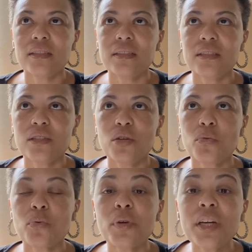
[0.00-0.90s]
The
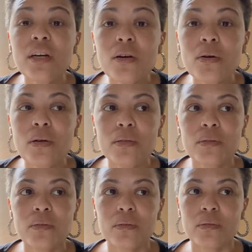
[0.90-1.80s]
realness
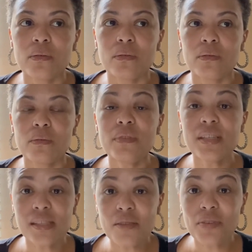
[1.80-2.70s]

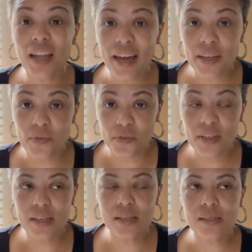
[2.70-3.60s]
of life
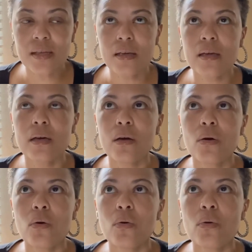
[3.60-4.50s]
is,
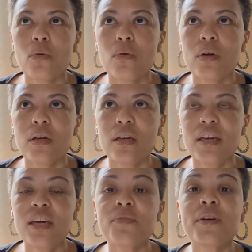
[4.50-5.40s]

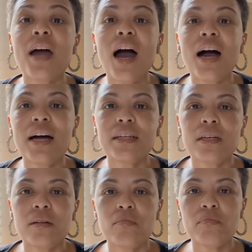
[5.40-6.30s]
if God
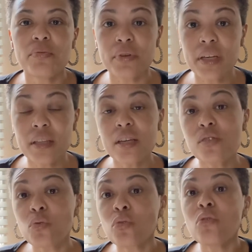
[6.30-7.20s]
breathe his
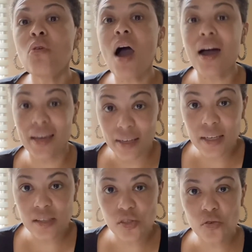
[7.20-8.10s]
ruach
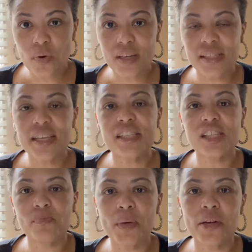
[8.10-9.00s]
into us, his
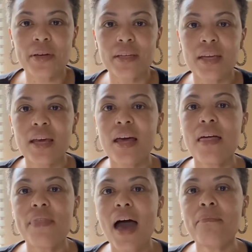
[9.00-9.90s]
spirit,
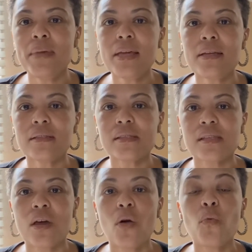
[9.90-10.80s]
that means
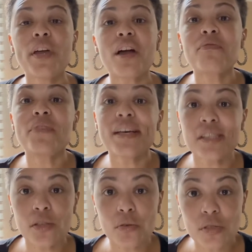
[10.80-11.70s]
we are
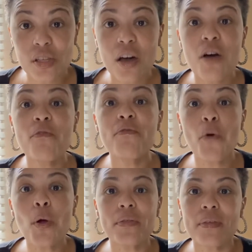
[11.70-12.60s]
vessels
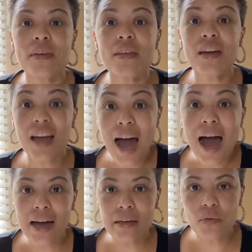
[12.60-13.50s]
for
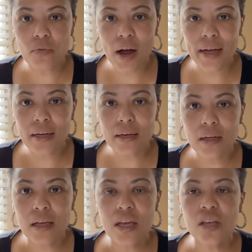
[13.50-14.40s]
God, right?
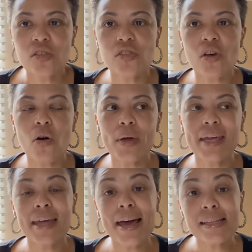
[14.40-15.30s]
So in
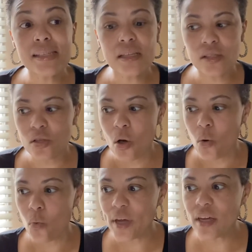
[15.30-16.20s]
essence,
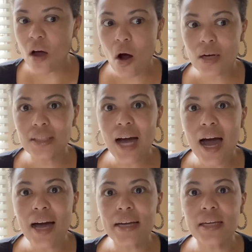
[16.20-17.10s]
we are
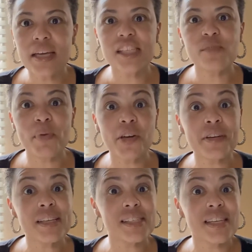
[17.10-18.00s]
God
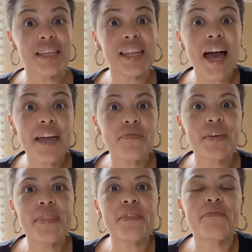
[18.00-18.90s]
experiencing life
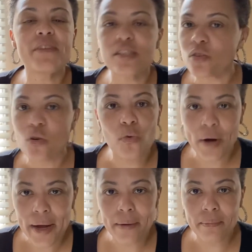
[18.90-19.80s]
in the physical
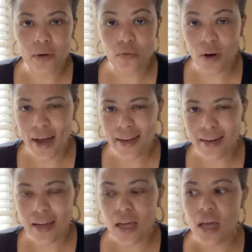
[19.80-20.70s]
realm, right?
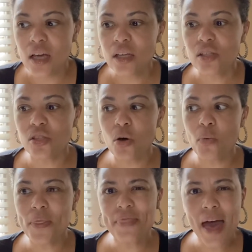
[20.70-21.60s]
So
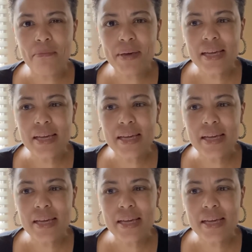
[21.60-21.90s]
with that being